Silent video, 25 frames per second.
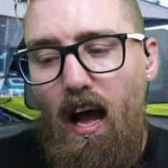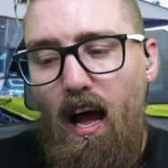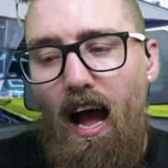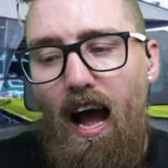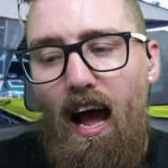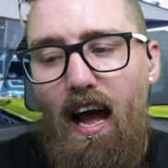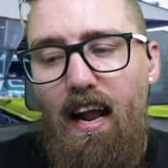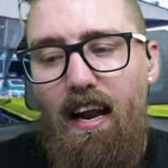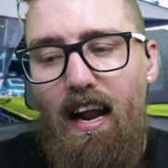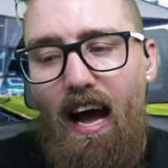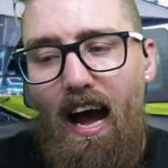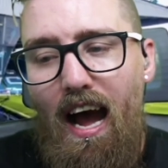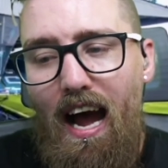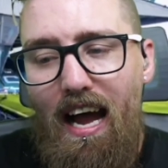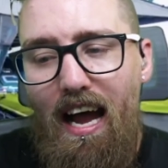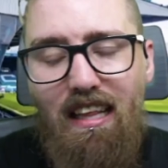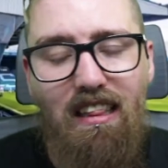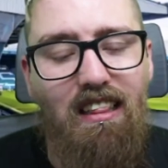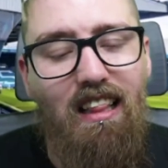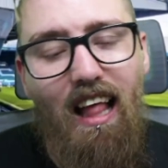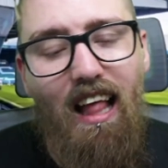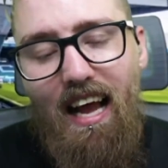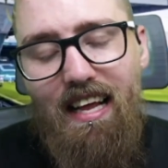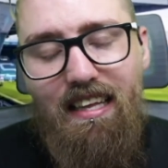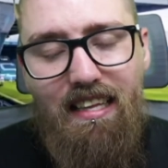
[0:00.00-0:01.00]
And I
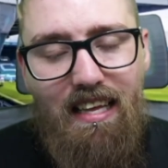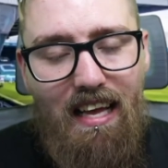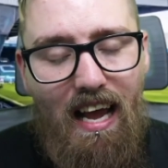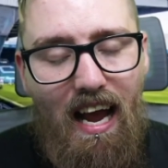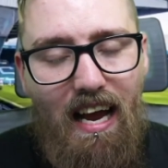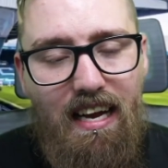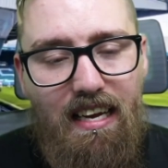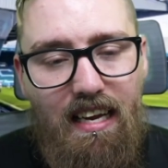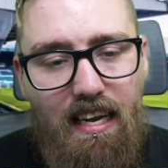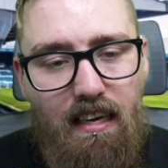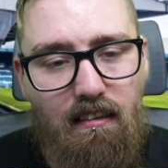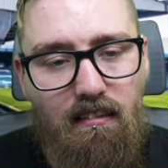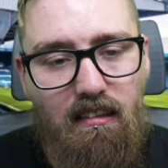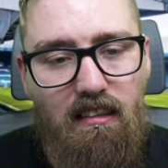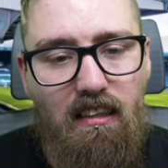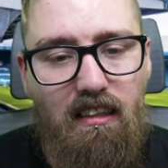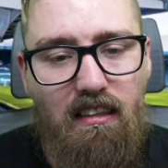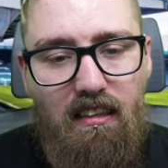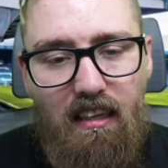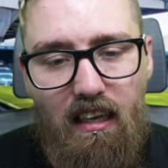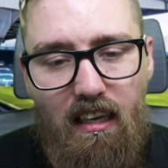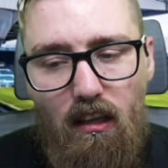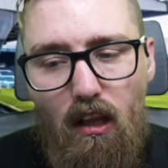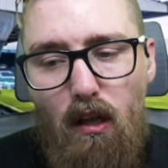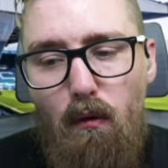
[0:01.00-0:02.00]
like the idea of this
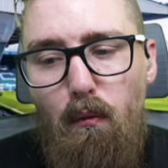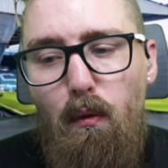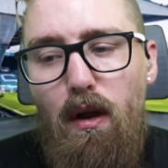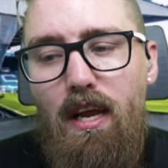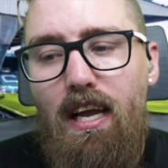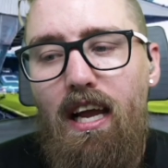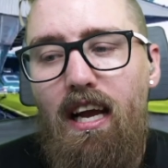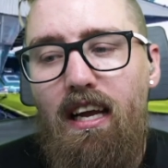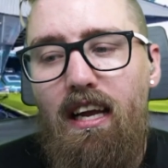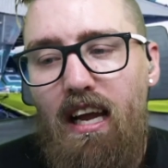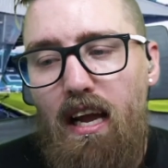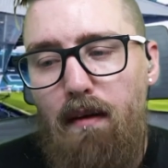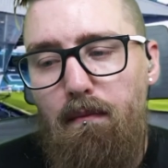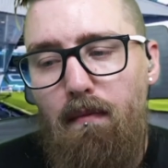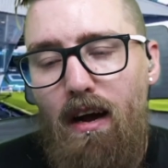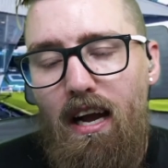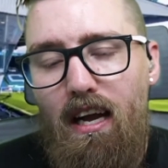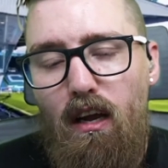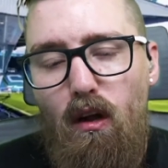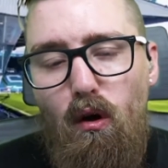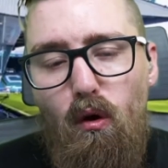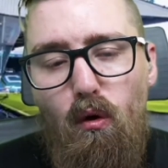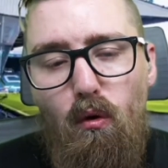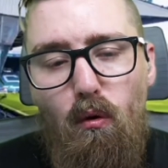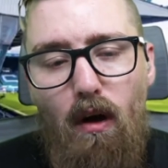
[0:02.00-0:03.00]
deal. If we can get
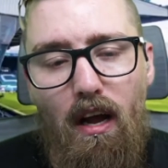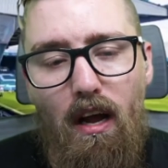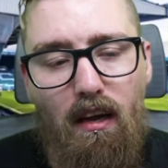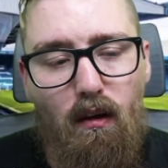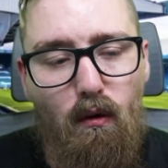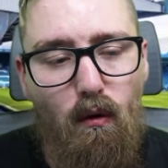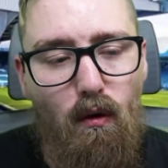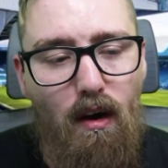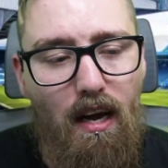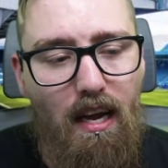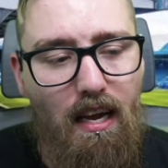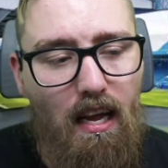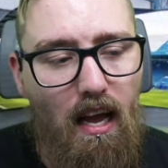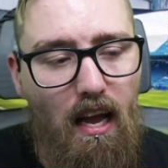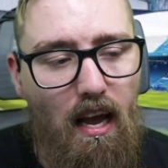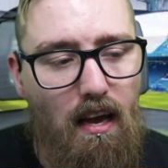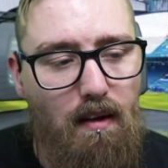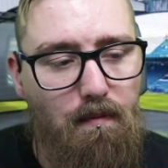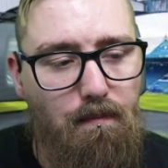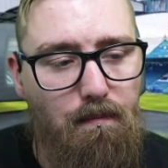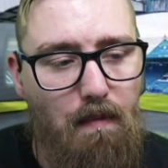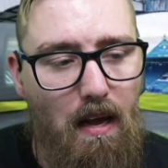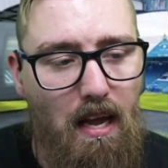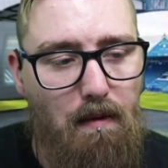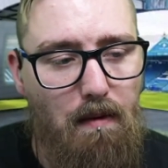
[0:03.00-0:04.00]
Michael Ihiekwe
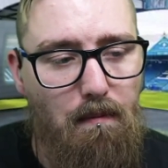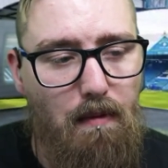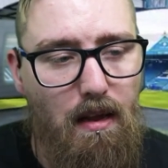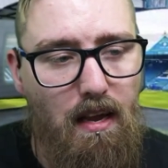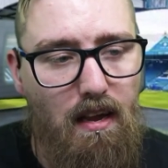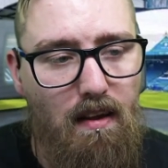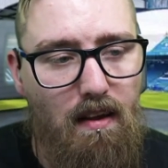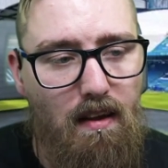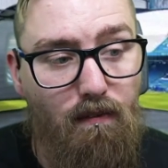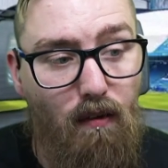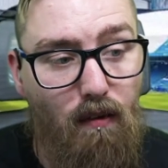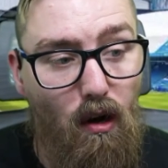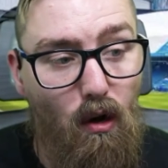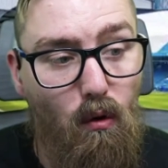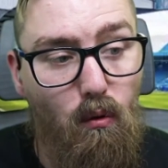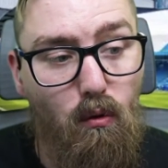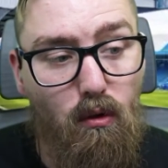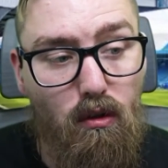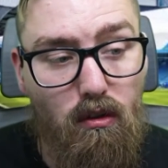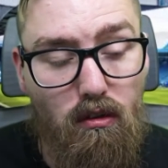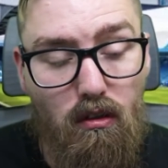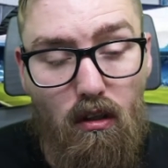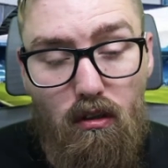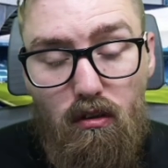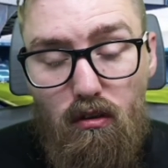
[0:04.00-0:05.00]
and maybe
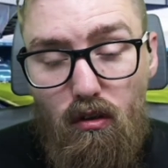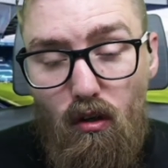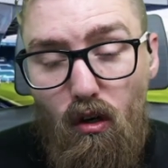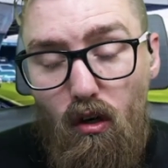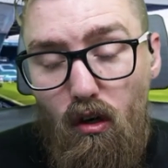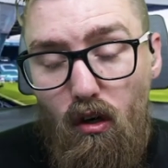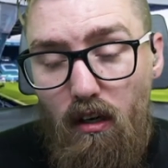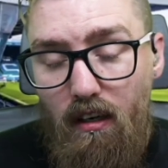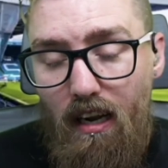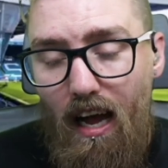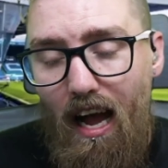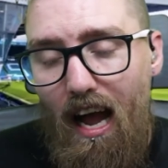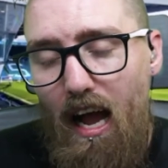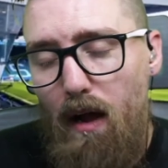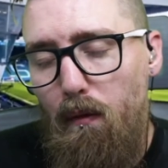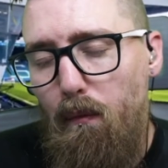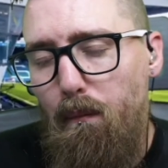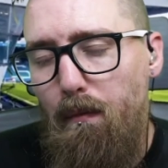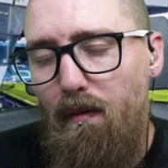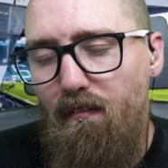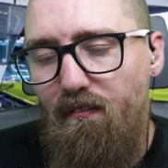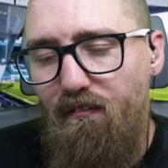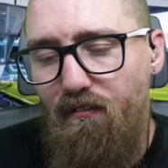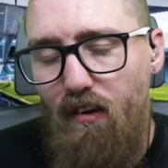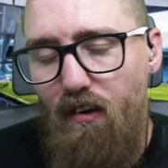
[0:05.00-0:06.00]
Volks sorted, I would
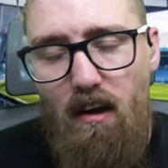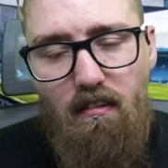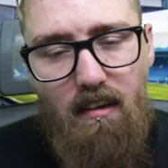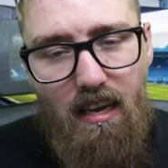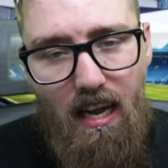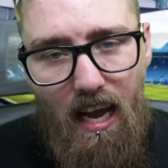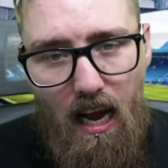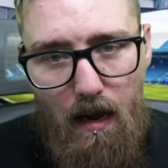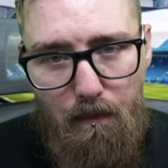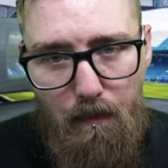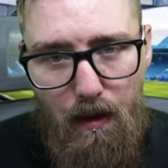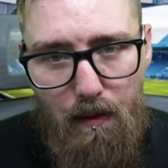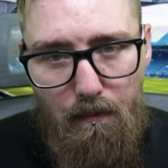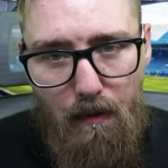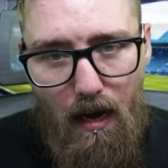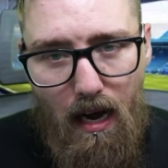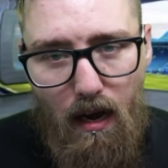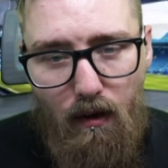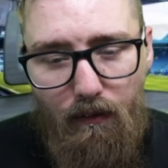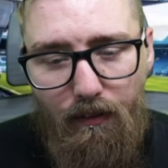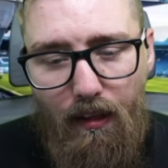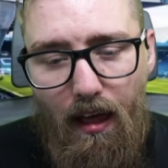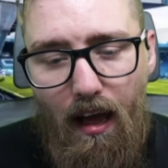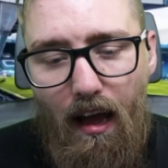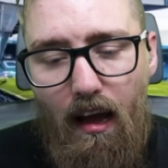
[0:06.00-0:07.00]
be very happy
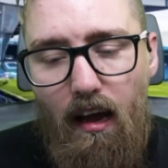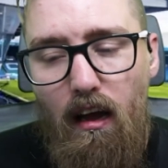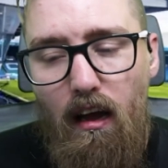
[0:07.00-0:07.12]
about that